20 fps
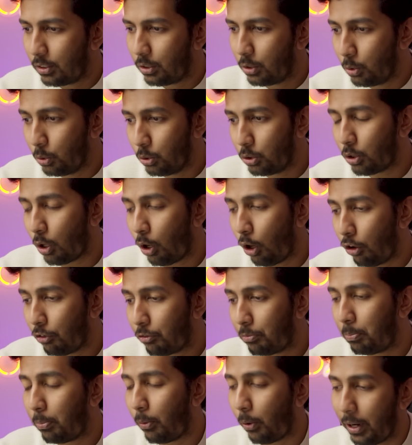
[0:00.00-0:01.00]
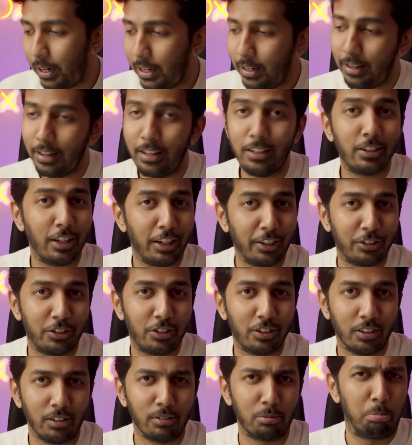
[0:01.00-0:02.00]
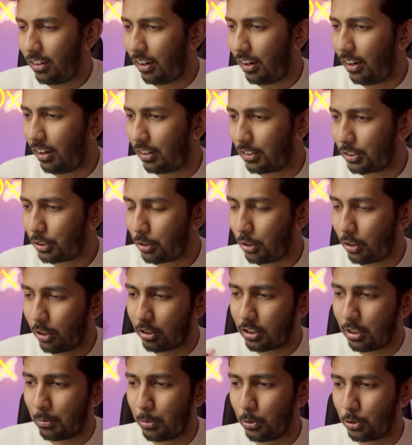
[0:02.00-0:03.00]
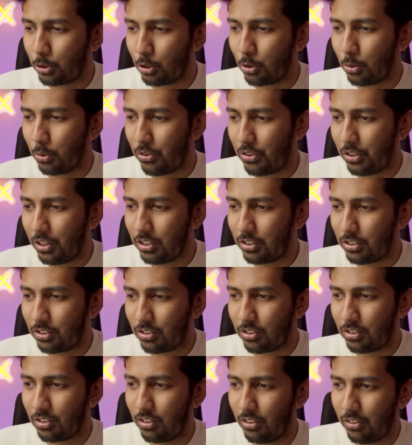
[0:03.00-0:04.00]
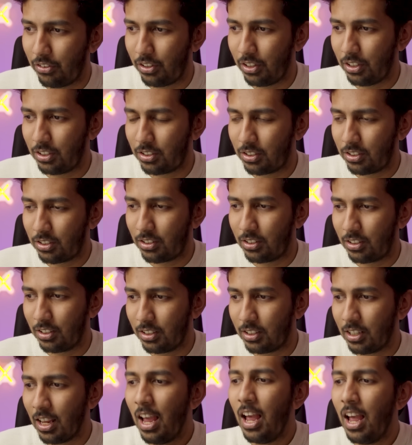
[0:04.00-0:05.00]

Use of pointing gesture. Ah, so you're not supposed to do this, this, this.